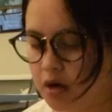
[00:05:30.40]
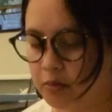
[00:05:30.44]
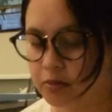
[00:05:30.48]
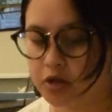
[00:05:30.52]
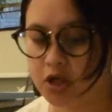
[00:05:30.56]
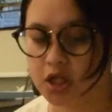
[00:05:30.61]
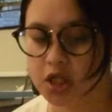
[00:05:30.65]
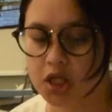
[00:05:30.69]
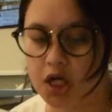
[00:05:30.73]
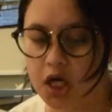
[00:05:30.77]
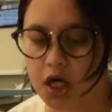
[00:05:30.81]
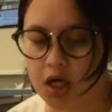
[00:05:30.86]

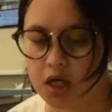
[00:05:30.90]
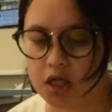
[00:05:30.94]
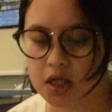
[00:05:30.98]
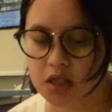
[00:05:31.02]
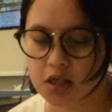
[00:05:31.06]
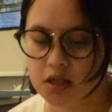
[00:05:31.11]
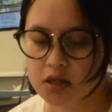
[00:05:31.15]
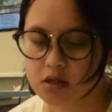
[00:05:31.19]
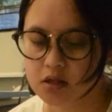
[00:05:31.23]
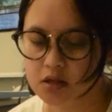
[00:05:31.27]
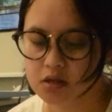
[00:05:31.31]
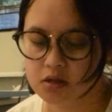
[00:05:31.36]
gonna caulk
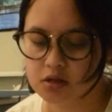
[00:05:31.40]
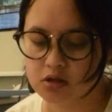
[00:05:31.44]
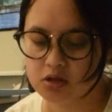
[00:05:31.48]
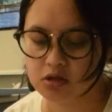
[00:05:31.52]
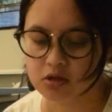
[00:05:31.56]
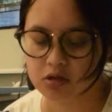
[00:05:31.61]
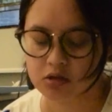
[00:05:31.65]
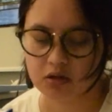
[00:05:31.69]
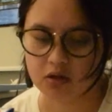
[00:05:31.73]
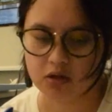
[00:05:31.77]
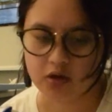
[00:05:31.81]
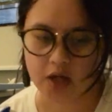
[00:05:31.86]
it
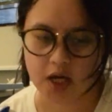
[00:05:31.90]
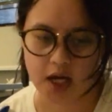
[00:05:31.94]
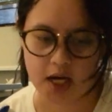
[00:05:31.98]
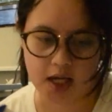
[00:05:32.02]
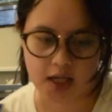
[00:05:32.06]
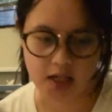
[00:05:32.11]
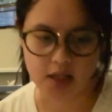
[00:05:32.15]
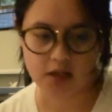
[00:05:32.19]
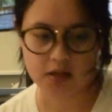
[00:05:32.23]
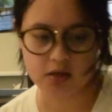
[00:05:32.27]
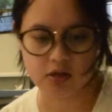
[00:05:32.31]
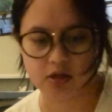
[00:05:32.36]
so
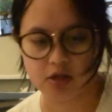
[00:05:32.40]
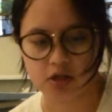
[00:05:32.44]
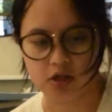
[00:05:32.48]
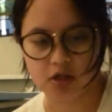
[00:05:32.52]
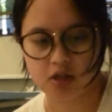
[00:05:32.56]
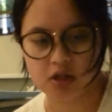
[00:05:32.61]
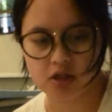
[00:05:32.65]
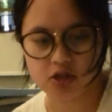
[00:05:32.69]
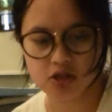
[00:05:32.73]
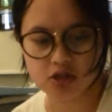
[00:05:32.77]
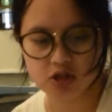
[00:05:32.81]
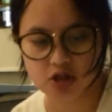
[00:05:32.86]
that there
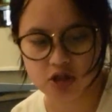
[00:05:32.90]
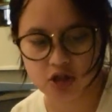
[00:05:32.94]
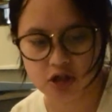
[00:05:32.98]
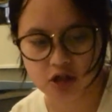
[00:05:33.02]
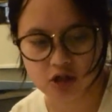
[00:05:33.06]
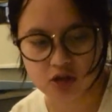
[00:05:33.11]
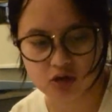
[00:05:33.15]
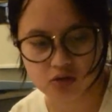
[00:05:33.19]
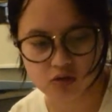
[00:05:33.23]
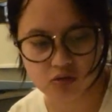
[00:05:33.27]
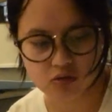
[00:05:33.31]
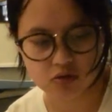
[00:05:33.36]
is
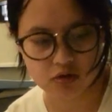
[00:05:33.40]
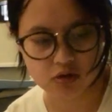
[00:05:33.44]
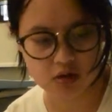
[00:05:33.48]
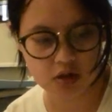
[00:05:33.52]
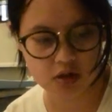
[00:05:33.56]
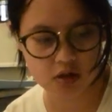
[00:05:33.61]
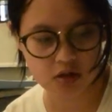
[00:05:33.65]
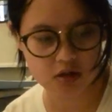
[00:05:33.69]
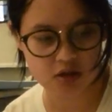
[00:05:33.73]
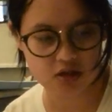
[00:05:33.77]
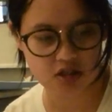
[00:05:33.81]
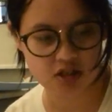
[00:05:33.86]
no
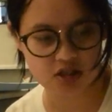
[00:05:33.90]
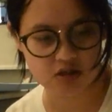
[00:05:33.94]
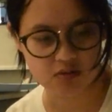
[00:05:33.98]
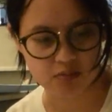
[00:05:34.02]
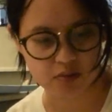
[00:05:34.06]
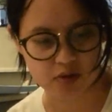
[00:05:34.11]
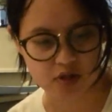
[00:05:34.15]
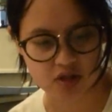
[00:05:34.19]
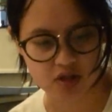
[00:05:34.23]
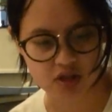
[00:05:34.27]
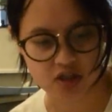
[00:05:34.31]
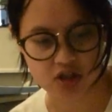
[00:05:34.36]

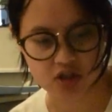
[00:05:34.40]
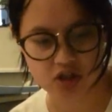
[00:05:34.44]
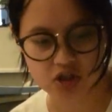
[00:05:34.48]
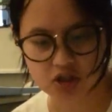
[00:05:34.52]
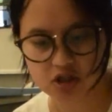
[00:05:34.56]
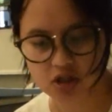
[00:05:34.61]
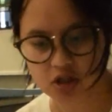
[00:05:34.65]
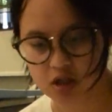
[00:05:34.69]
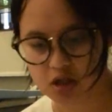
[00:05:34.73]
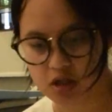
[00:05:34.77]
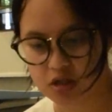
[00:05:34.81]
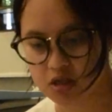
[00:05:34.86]
spillage
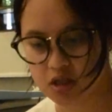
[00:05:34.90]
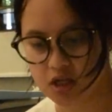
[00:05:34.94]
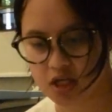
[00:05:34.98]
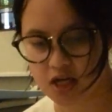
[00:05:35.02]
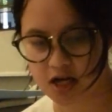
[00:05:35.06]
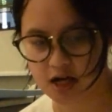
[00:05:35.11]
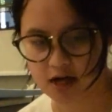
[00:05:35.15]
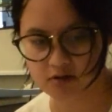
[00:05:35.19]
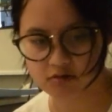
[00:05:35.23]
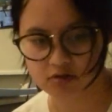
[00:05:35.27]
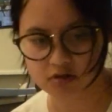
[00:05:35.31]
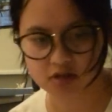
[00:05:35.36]
on the
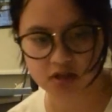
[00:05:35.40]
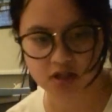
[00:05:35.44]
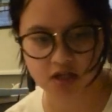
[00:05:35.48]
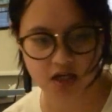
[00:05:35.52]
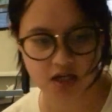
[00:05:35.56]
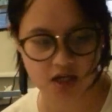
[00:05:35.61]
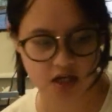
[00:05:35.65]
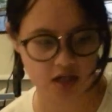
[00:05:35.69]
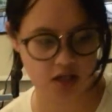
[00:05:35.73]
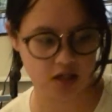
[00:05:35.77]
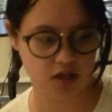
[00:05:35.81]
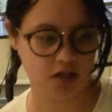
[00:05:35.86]

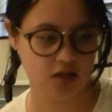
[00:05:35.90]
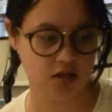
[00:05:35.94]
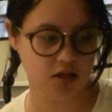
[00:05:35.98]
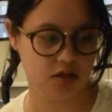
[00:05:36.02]
outside,